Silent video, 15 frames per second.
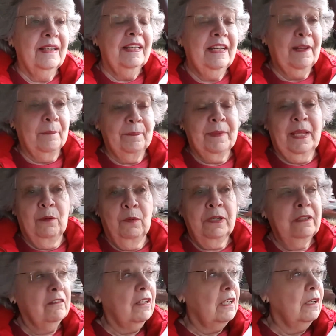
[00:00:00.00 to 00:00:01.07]
Now, I
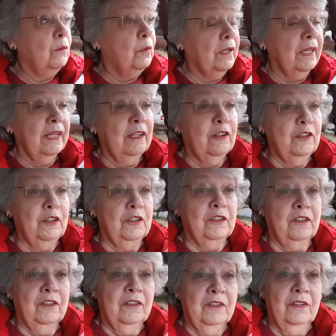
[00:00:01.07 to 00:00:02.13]
want to tell you what I heard
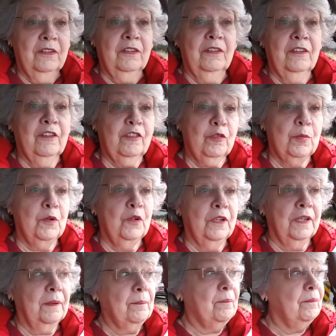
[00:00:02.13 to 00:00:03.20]
this
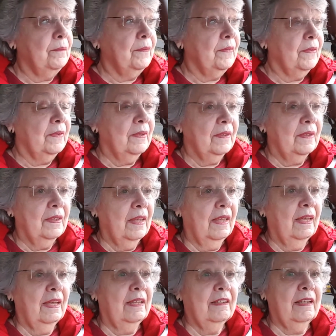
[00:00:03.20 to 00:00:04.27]
morning,
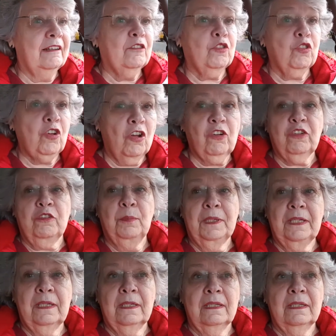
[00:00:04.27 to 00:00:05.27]
and it shocked me.